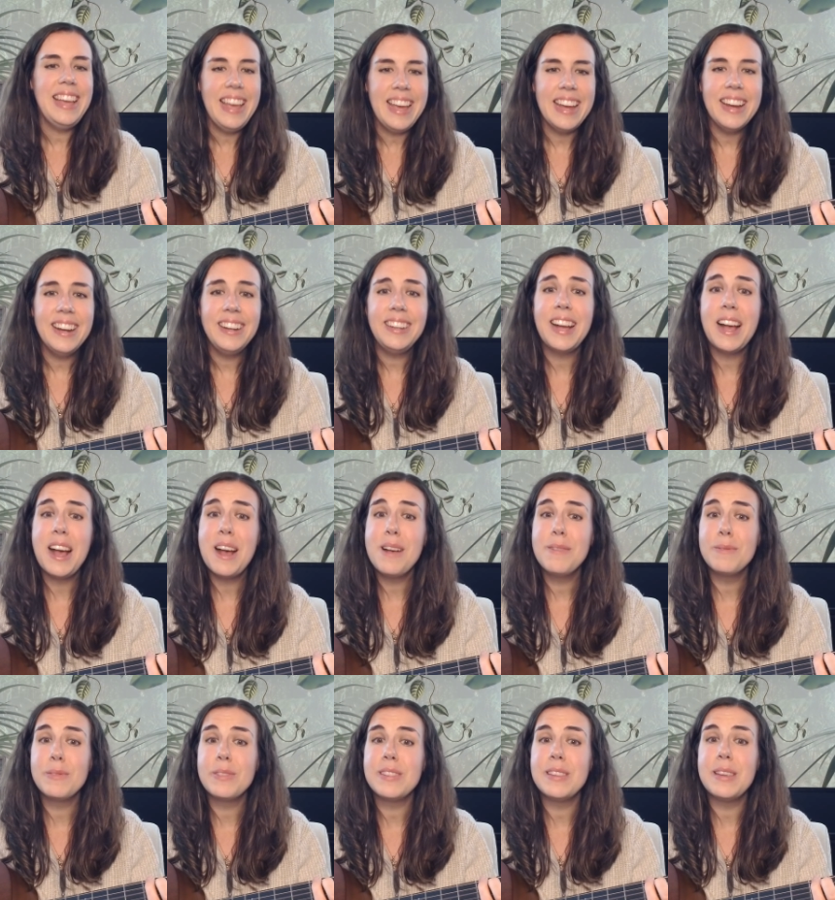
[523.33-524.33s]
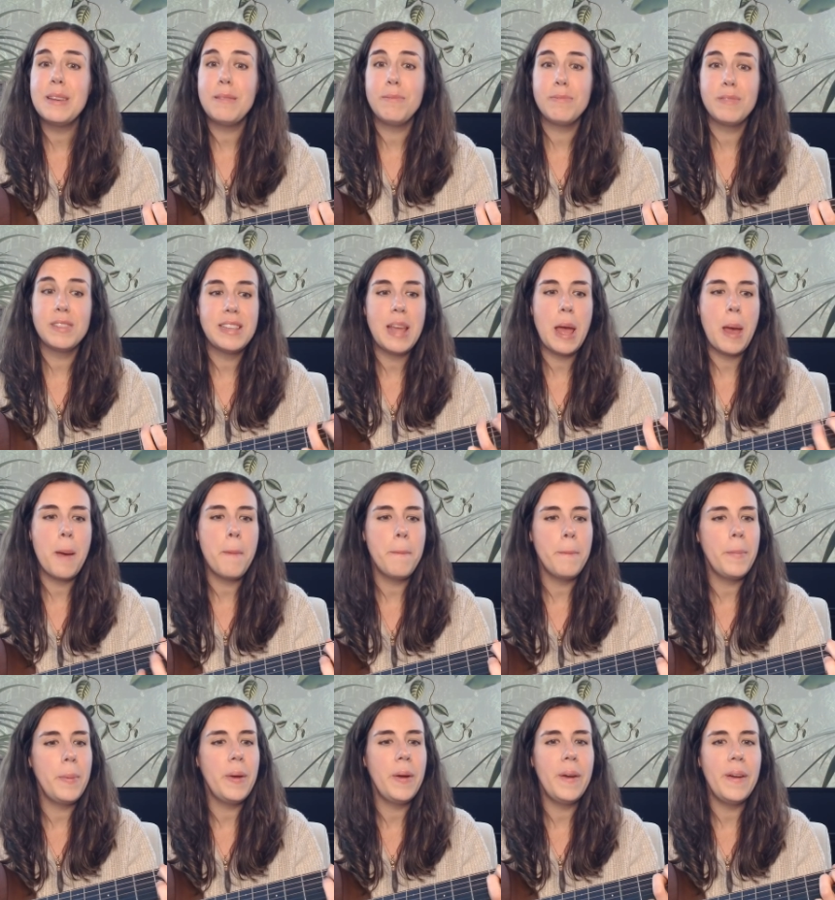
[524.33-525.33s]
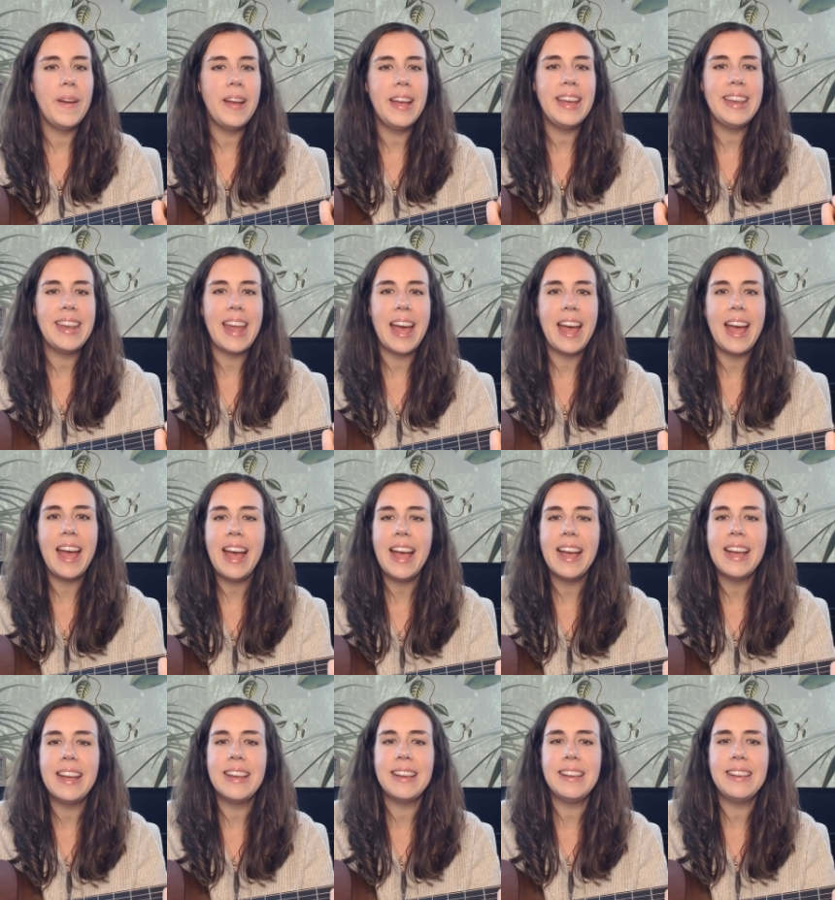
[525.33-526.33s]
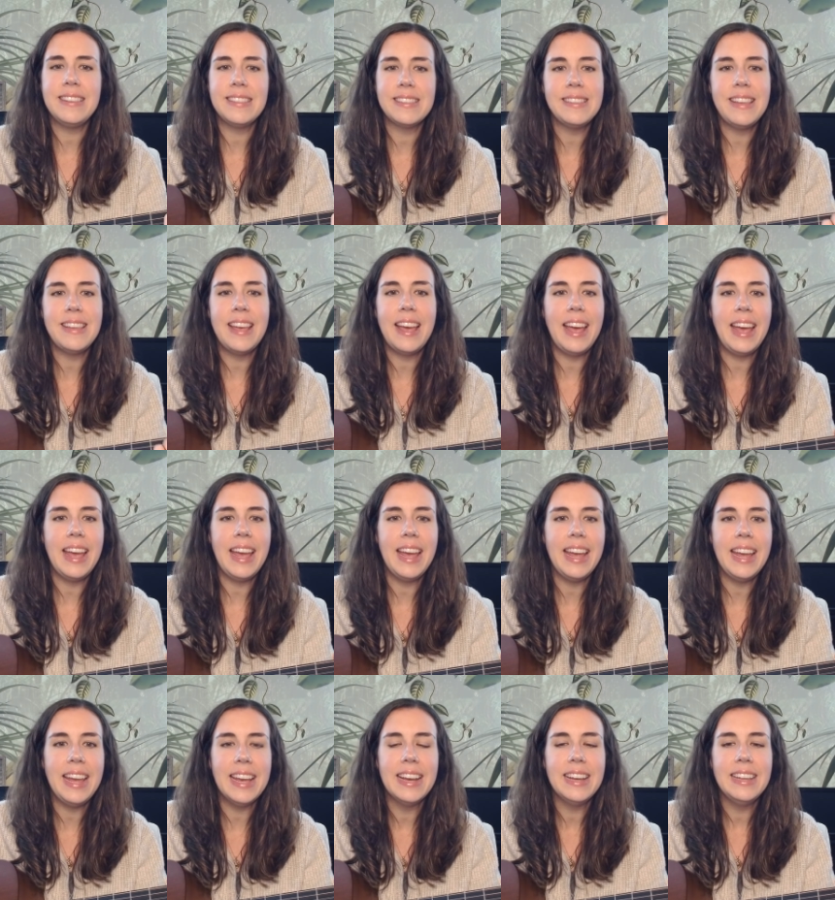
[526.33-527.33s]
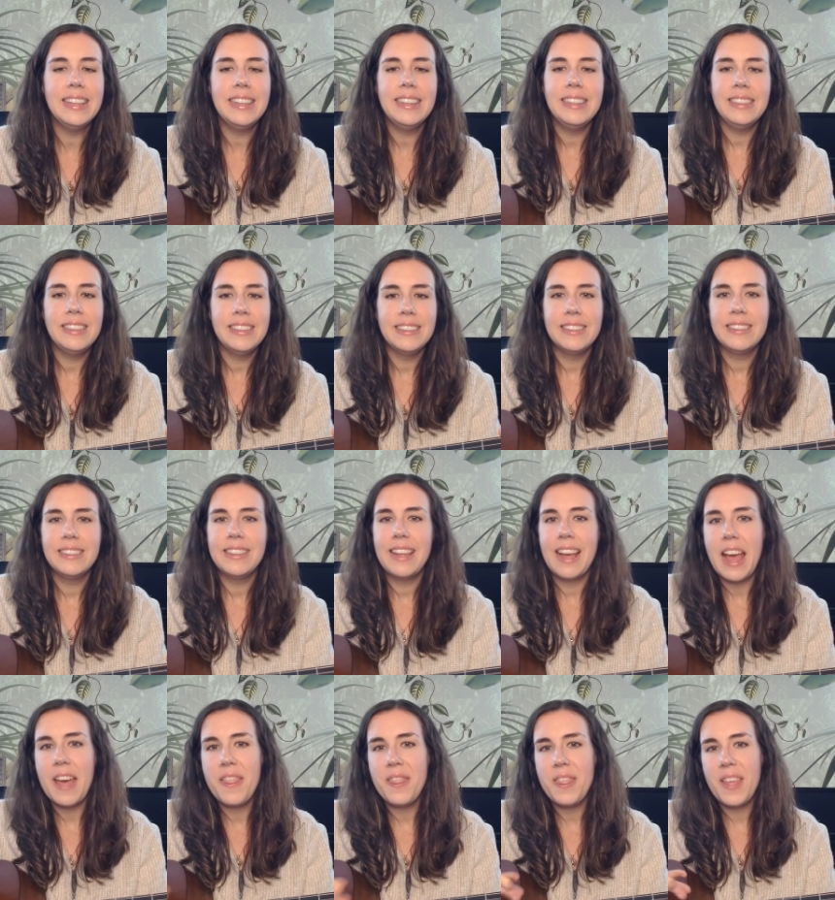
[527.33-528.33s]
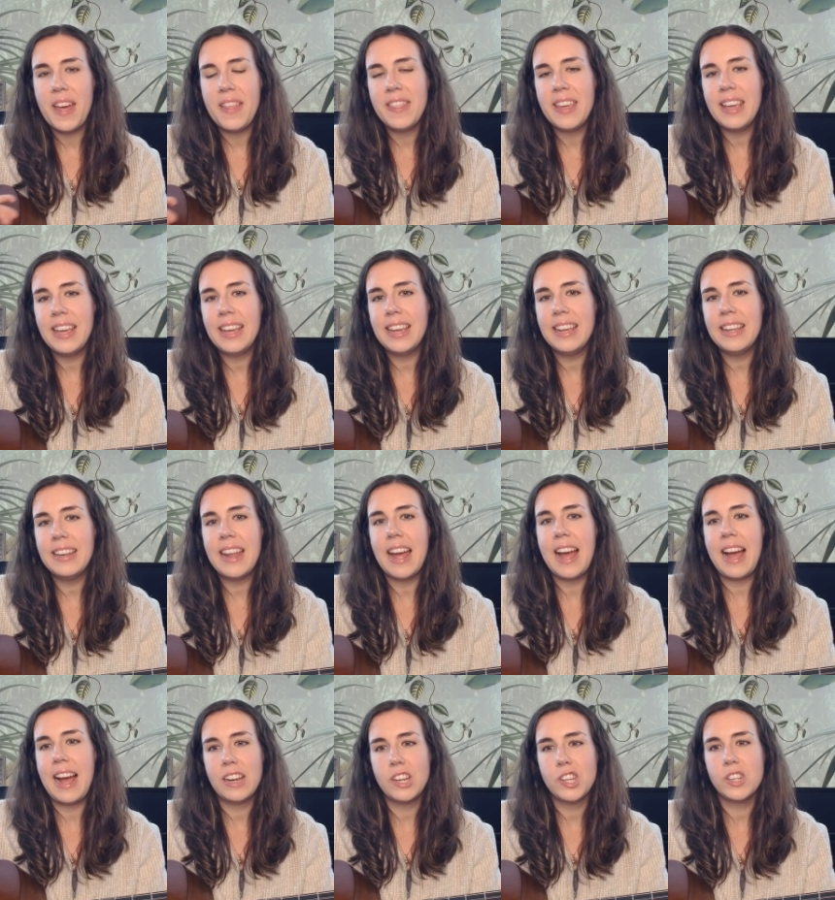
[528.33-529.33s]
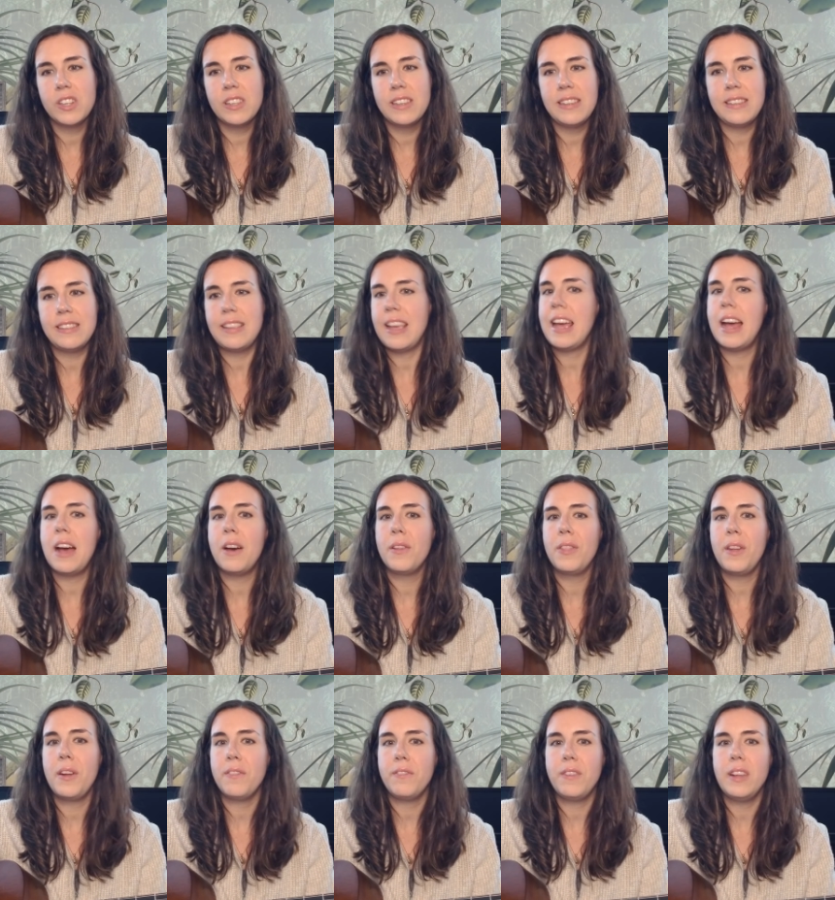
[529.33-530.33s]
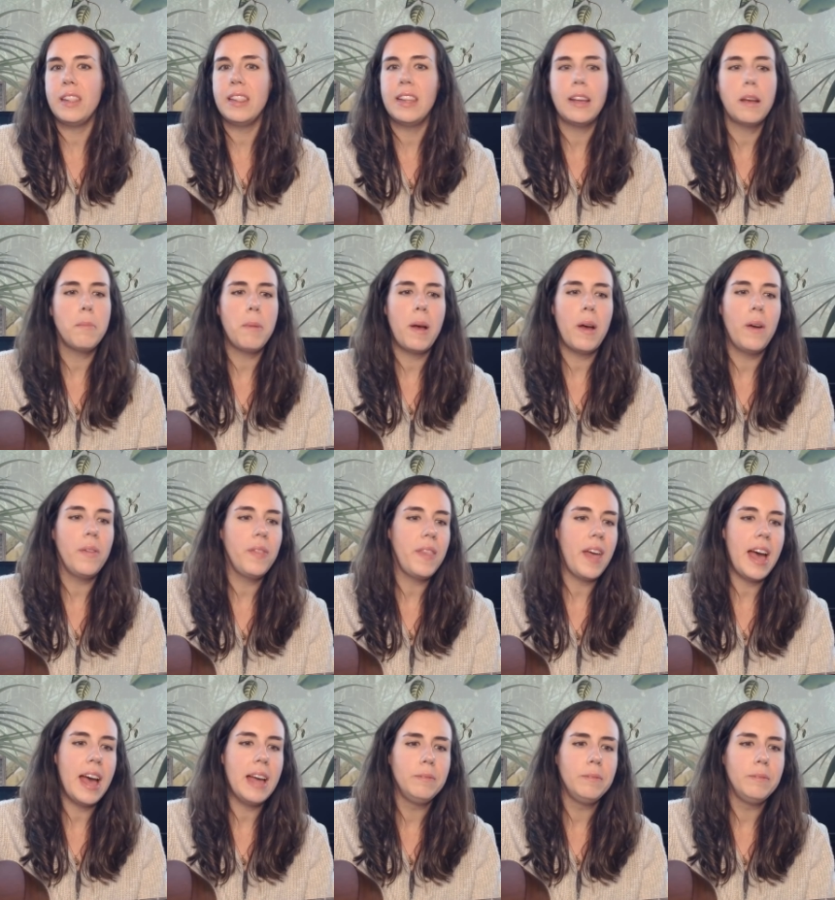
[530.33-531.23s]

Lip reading: Here comes September, and I say, and then they can actually say how they're feeling about that.